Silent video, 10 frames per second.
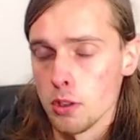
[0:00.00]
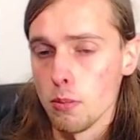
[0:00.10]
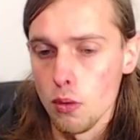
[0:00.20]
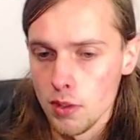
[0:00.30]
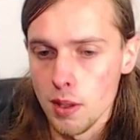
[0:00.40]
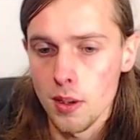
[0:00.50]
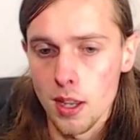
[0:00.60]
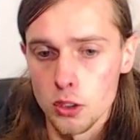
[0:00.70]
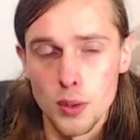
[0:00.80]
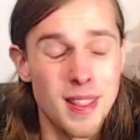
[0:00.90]
to move to the
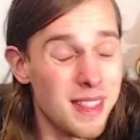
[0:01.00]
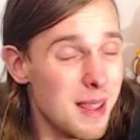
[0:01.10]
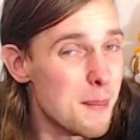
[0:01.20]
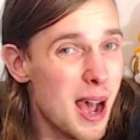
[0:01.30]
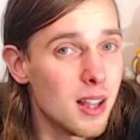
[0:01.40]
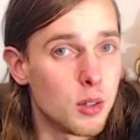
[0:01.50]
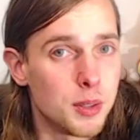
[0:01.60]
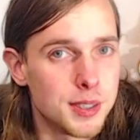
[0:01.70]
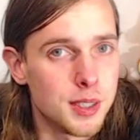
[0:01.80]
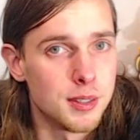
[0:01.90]
country that their partner
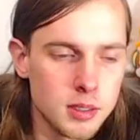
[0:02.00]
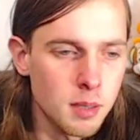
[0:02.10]
is in.